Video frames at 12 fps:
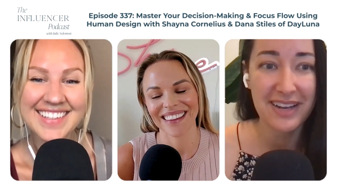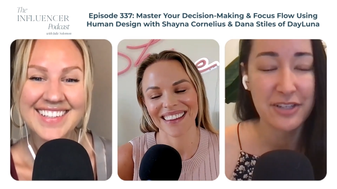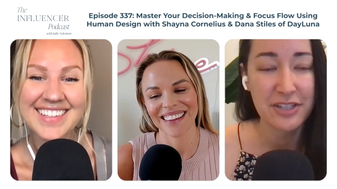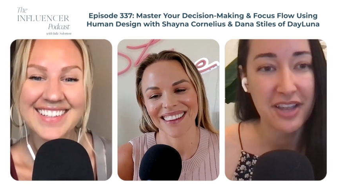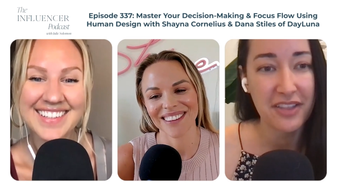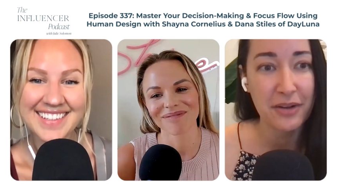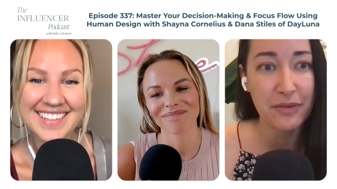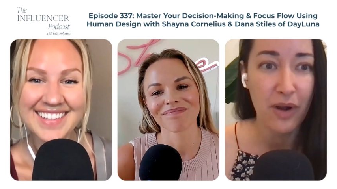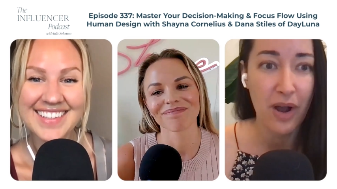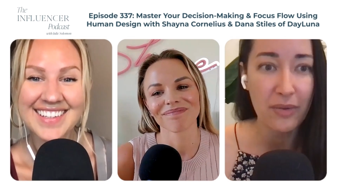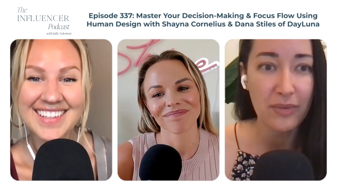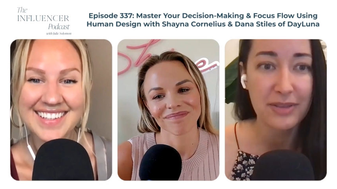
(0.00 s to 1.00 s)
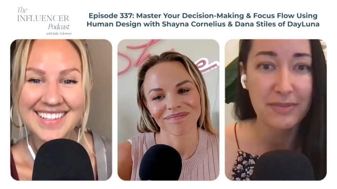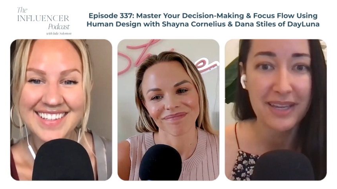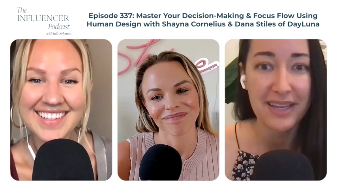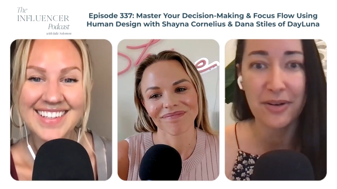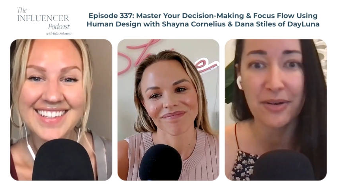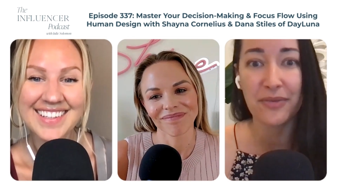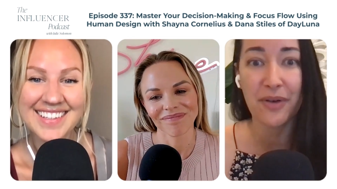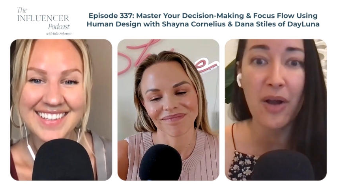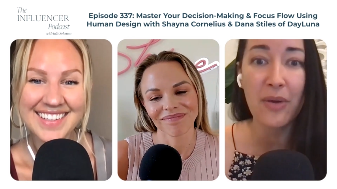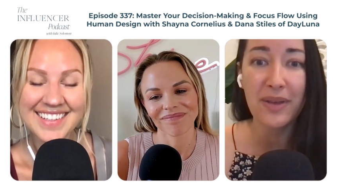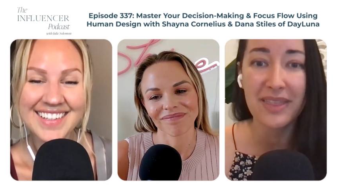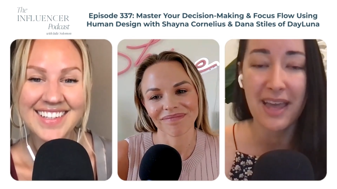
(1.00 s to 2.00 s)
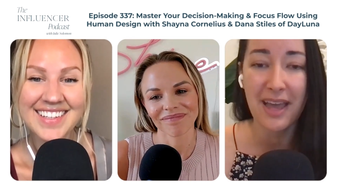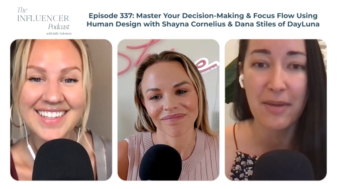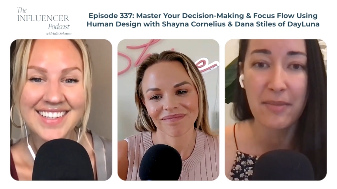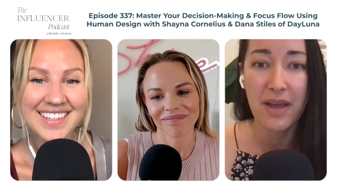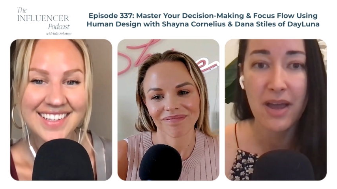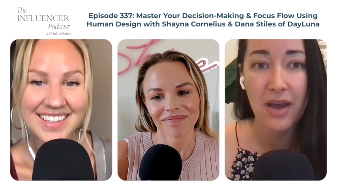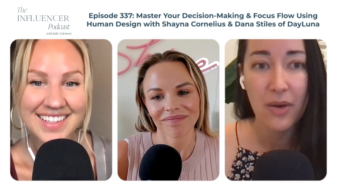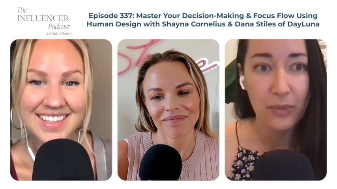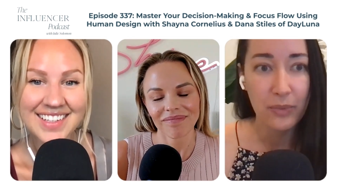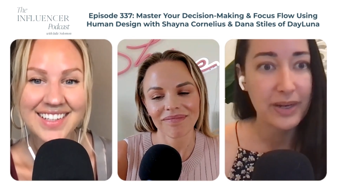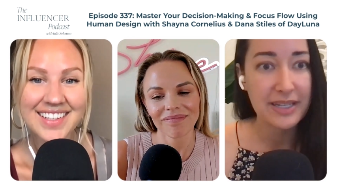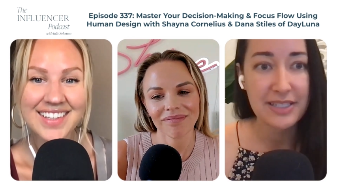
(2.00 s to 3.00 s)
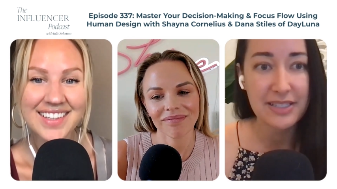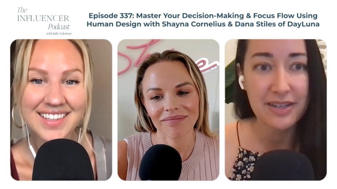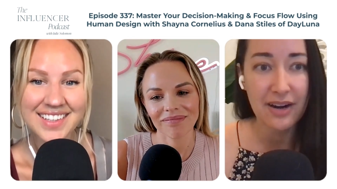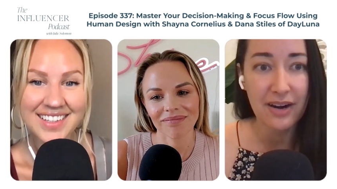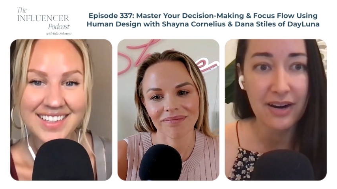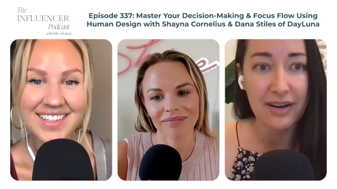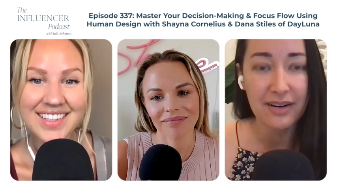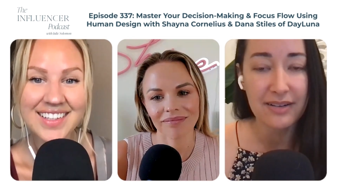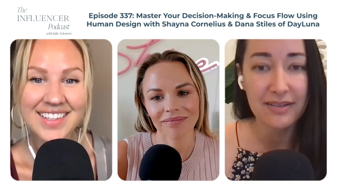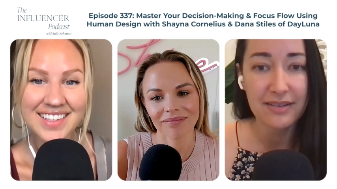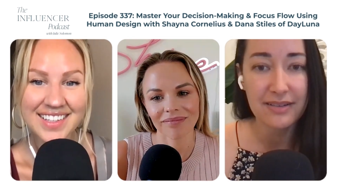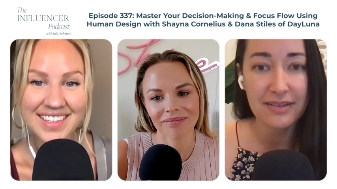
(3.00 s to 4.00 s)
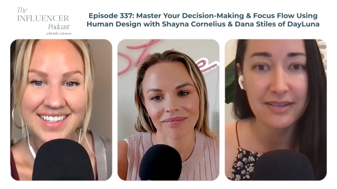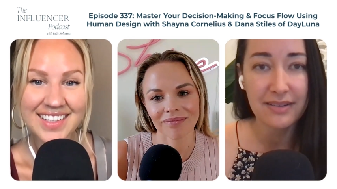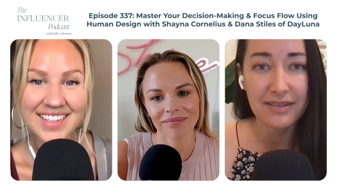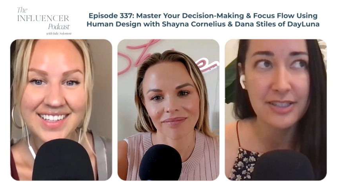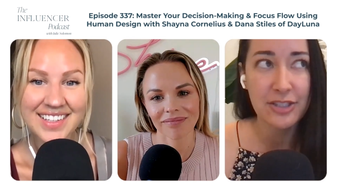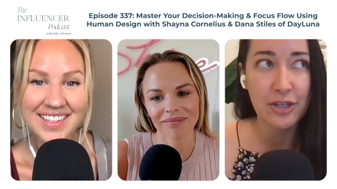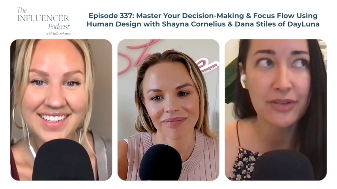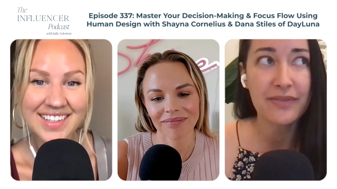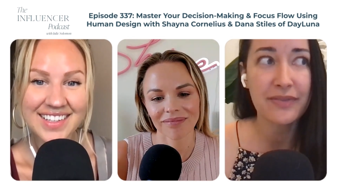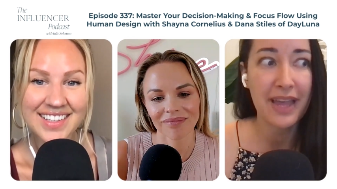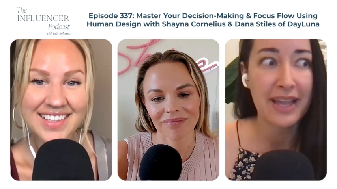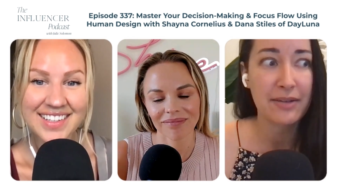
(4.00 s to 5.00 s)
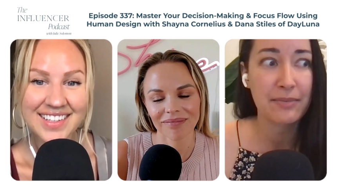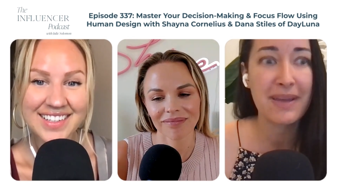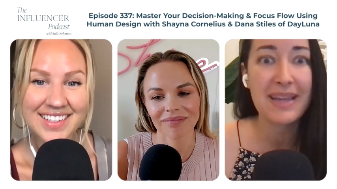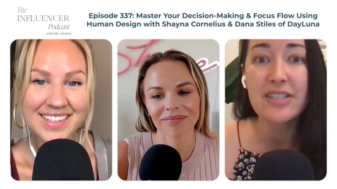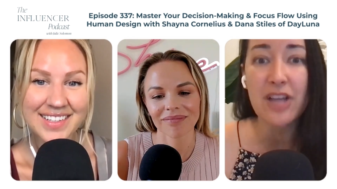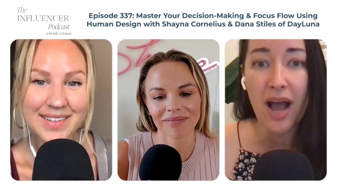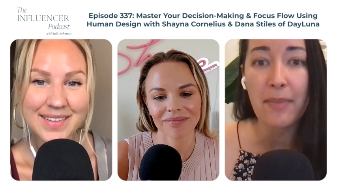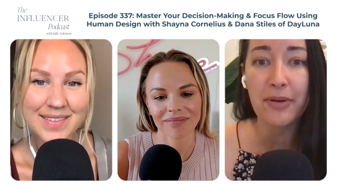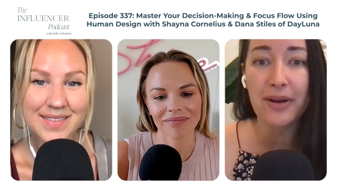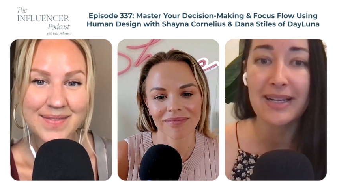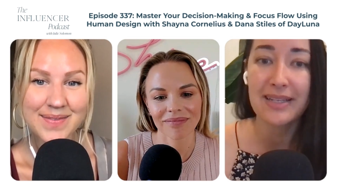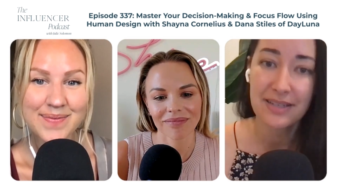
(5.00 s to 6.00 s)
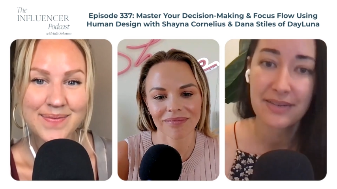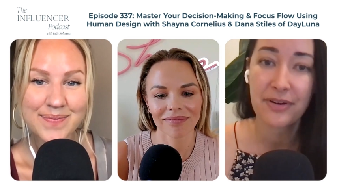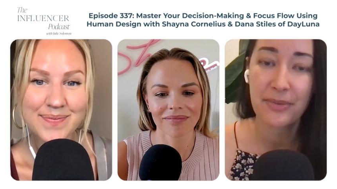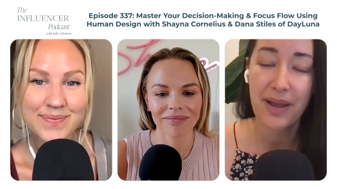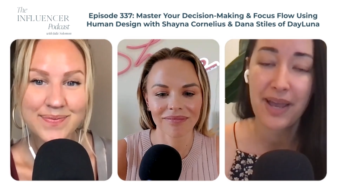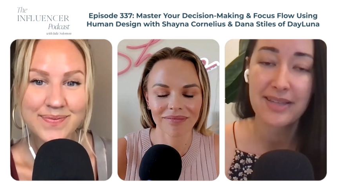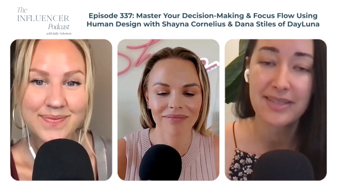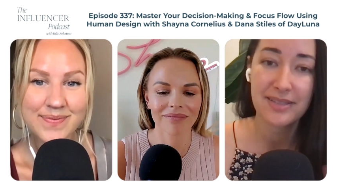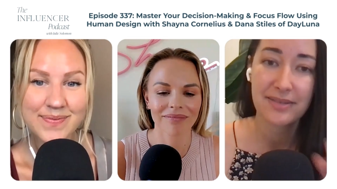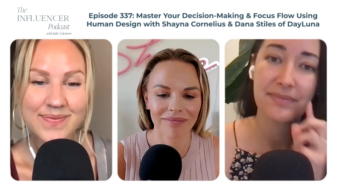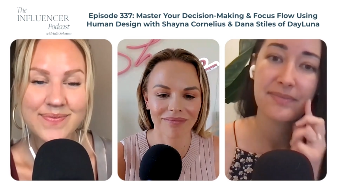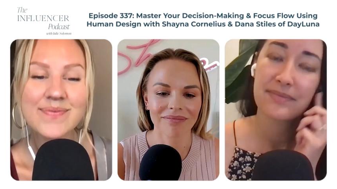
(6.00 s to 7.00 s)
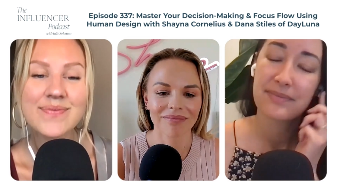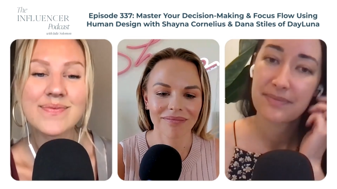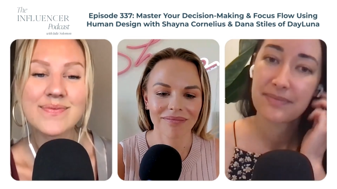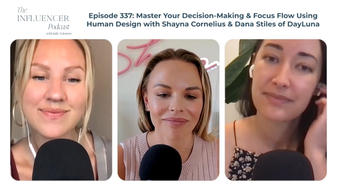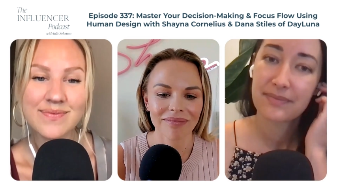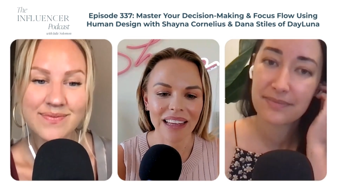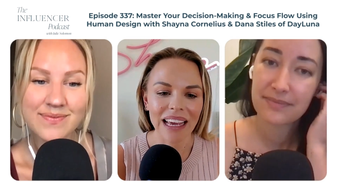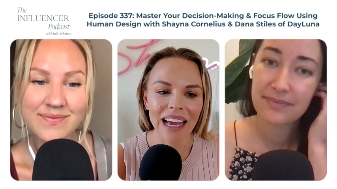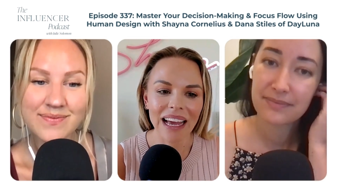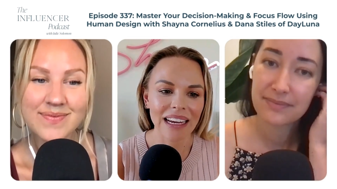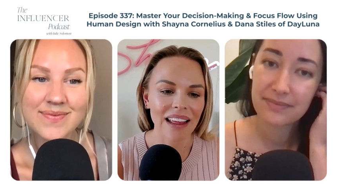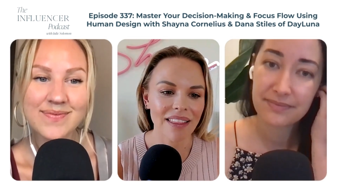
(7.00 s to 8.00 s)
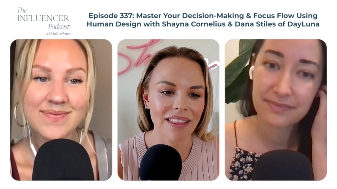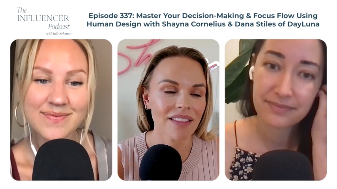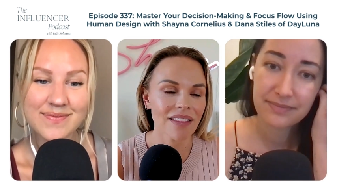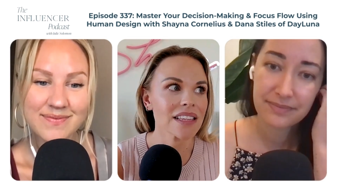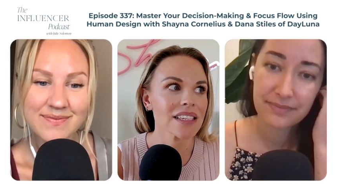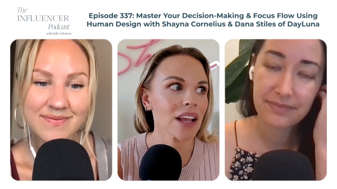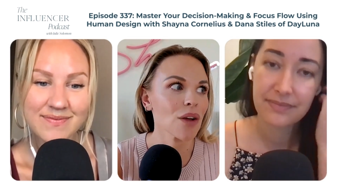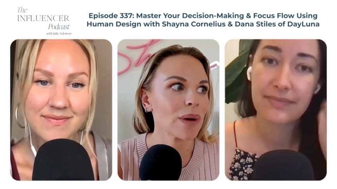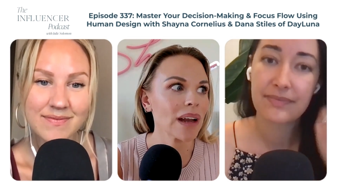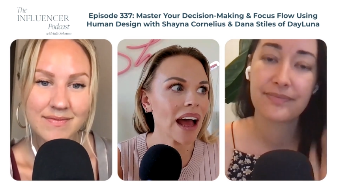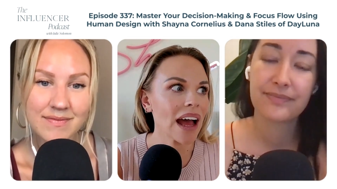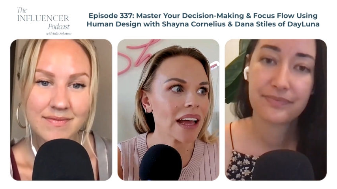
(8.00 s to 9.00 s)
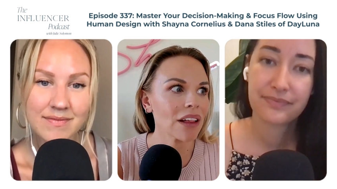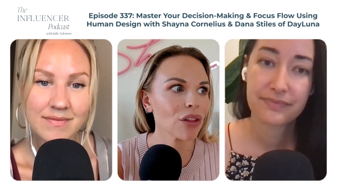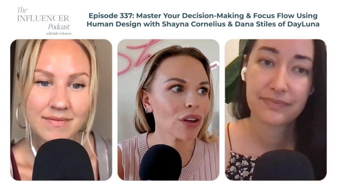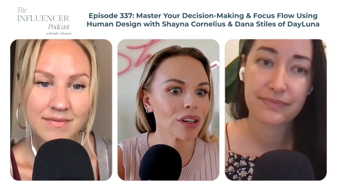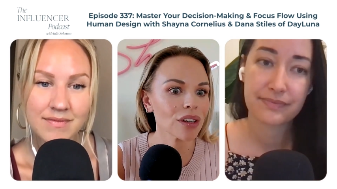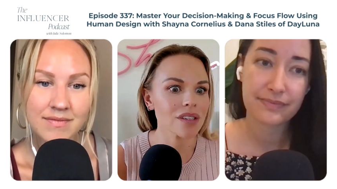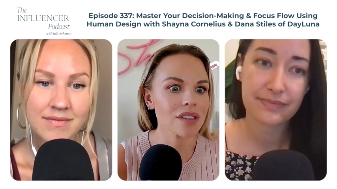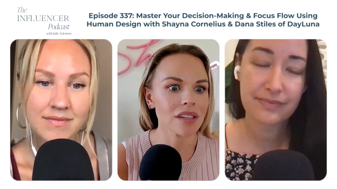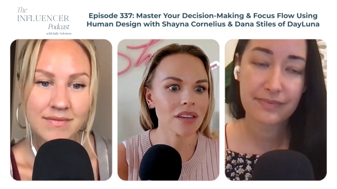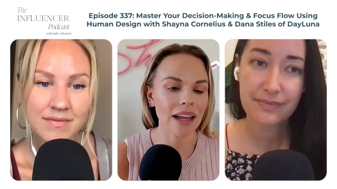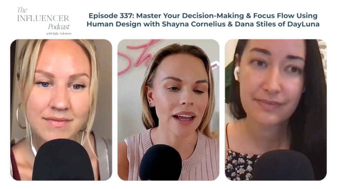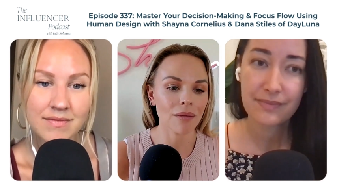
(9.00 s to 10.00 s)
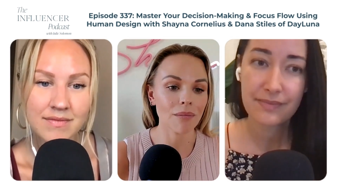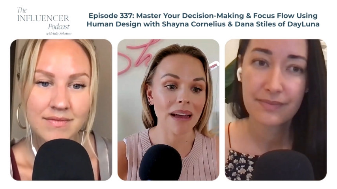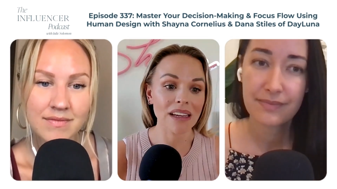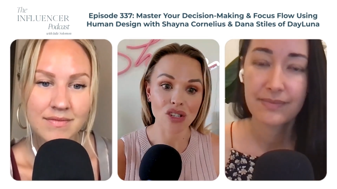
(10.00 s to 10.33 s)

Speaker 1: And there's nothing wrong with me or wrong with them. We just are served, like meant to operate
Speaker 2: in different ways. Yeah. And I think that's like when I learned like my